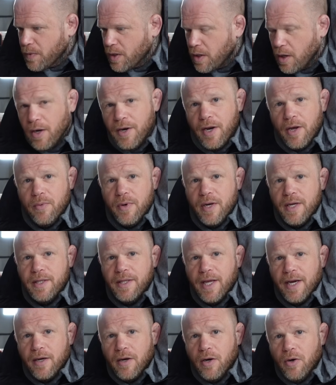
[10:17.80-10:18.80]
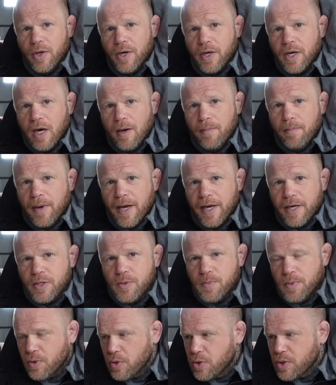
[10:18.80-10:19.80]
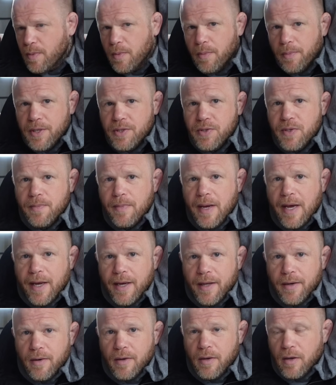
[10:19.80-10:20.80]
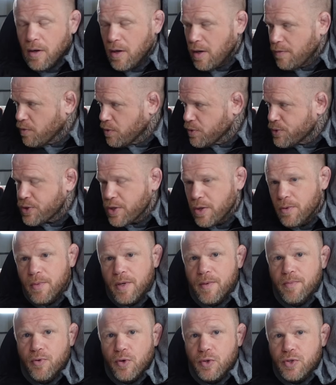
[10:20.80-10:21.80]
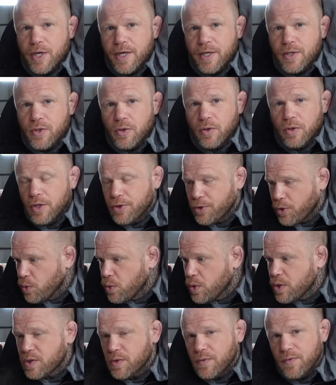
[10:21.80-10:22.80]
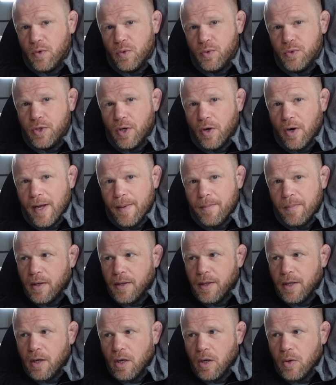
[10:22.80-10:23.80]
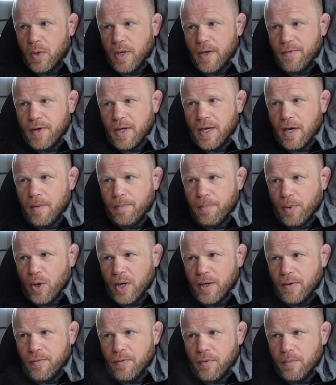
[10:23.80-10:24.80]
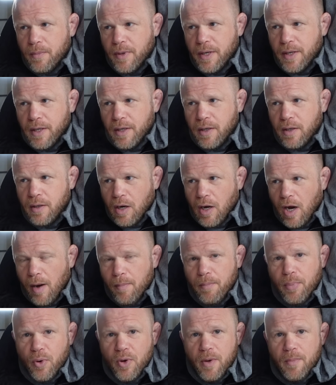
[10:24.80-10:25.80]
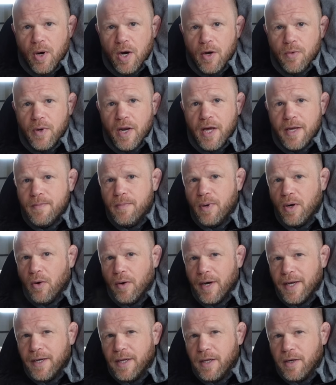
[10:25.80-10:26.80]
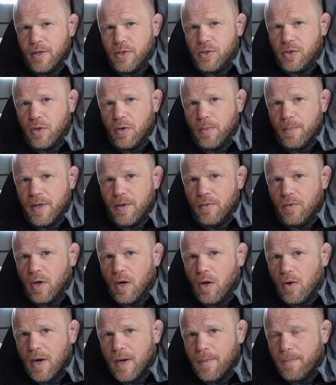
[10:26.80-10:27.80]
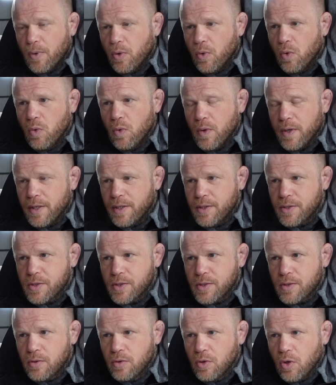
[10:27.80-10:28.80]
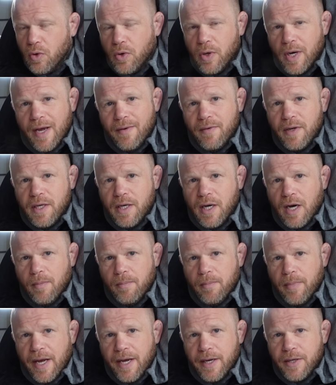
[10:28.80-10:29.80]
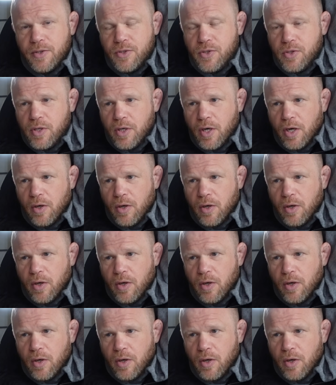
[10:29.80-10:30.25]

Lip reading: I don't need that kind of comebacks because I'm a busy man. I've got so many projects on. I do this full time. If you get a bike from me, I'm putting my own name behind it. It's going to be reliable. It's not going to have any comebacks.